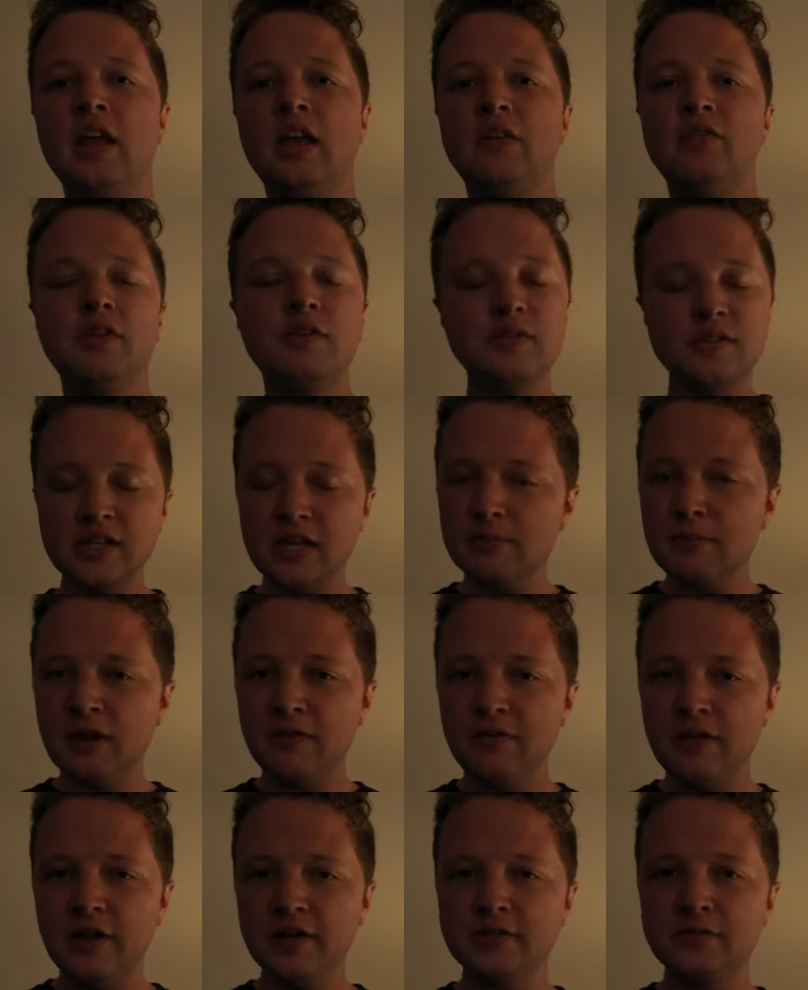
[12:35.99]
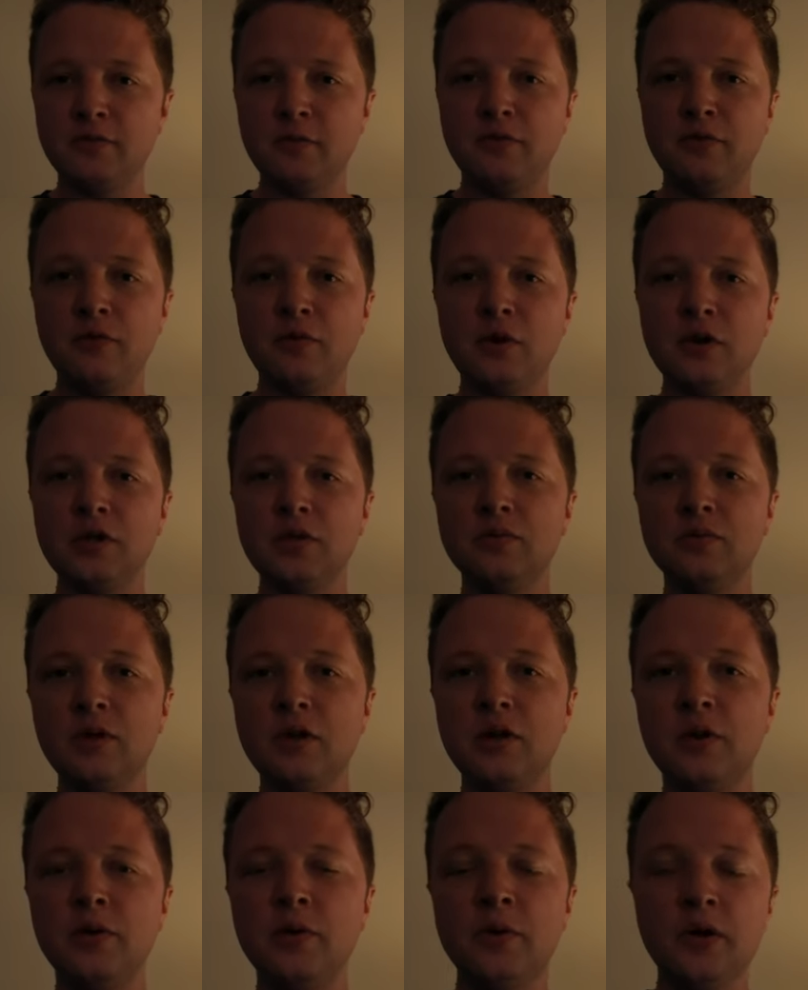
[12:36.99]
If you've seen my vlogs before, you
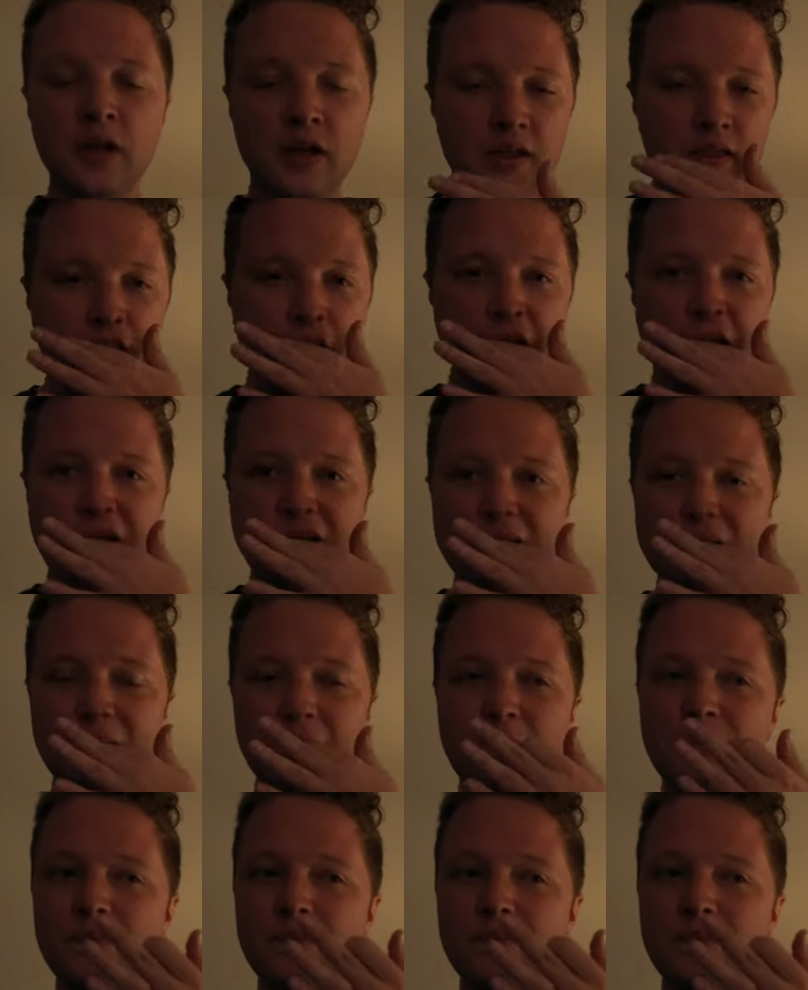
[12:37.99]
know that